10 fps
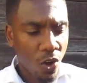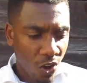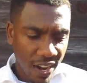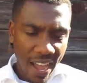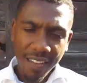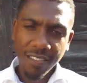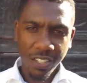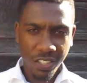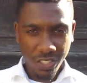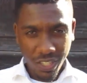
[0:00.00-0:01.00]
On
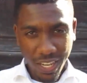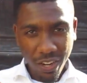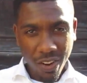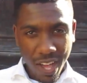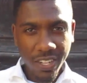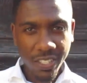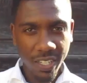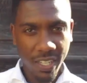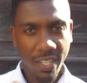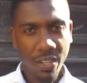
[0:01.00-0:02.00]
average,
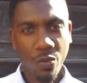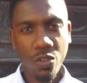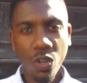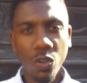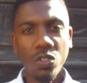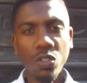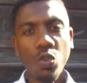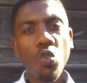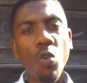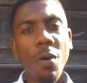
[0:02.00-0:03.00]
internationally, when you go to
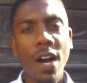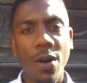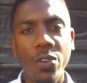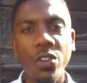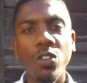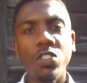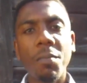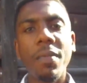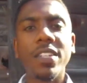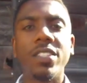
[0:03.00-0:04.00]
Cuba, when you go to
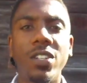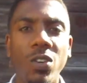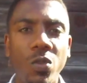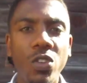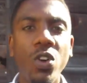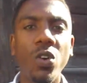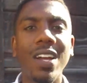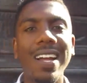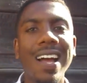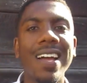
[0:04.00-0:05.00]
Mexico, when you go
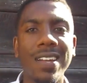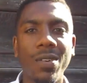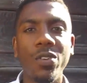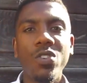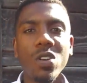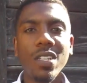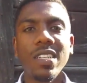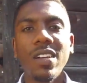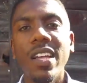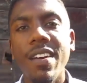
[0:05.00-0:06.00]
to Ghana, when you go to
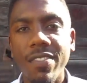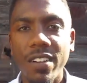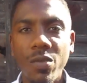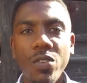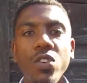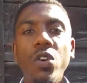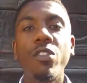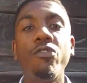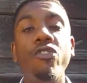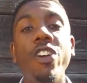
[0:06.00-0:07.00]
South Africa, when you go
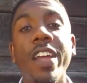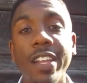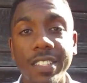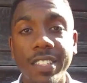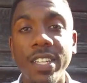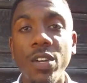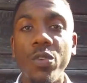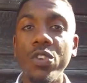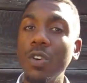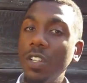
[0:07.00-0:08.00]
to France,
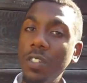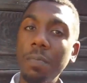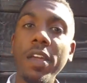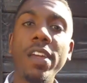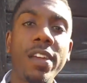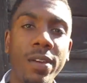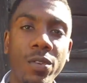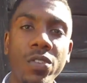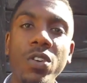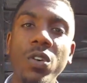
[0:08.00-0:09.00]
when you go to Spain,
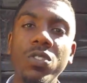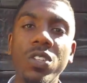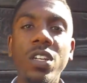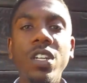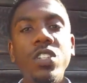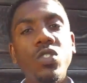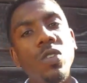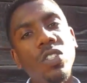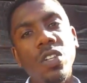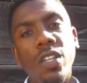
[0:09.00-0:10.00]
when you go to
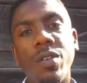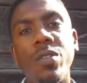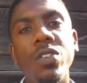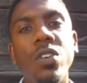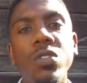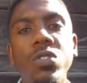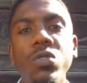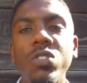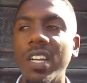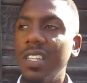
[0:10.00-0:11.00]
Switzerland, when you go
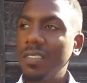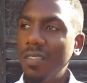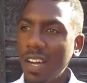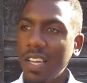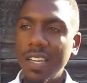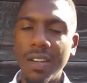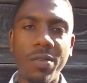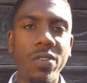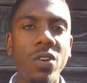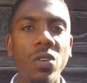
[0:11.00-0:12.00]
to Czechoslovakia,
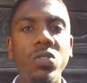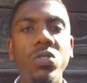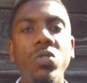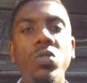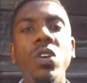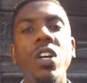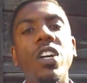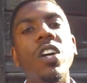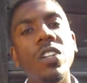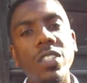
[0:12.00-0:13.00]
when you go to
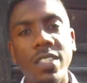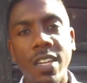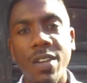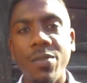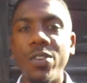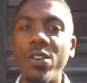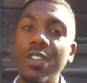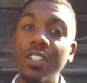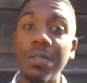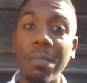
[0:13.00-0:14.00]
Kyrgyzstan, when you go
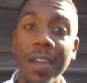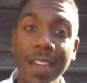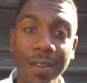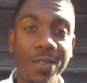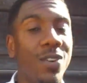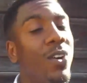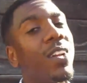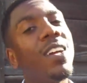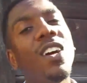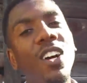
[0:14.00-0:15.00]
to Japan, when you go
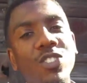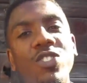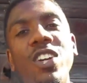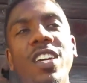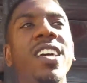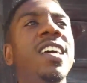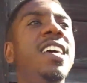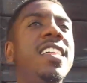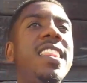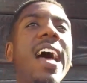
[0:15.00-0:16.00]
to Australia,
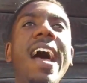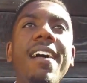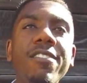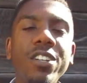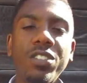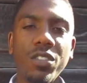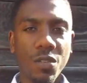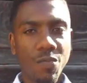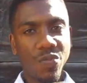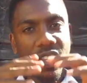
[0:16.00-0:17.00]
the average
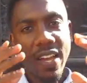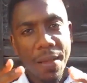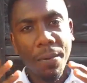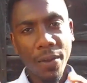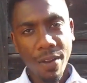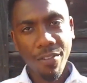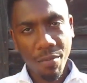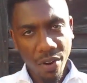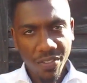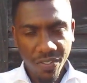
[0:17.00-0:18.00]
time period for
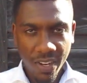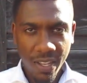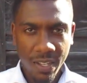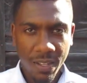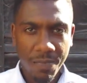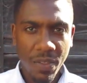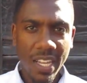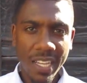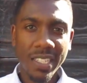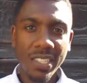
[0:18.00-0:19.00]
breastfeeding
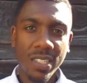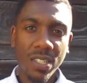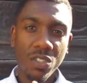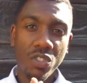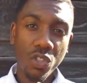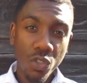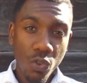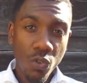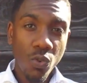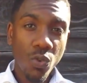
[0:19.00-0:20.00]
is
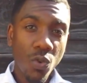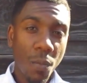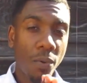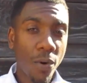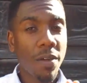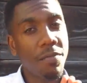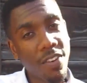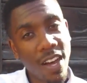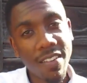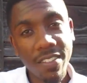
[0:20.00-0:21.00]

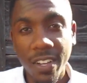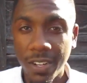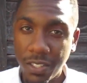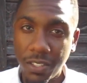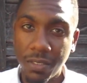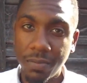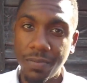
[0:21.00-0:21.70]
2.5 years.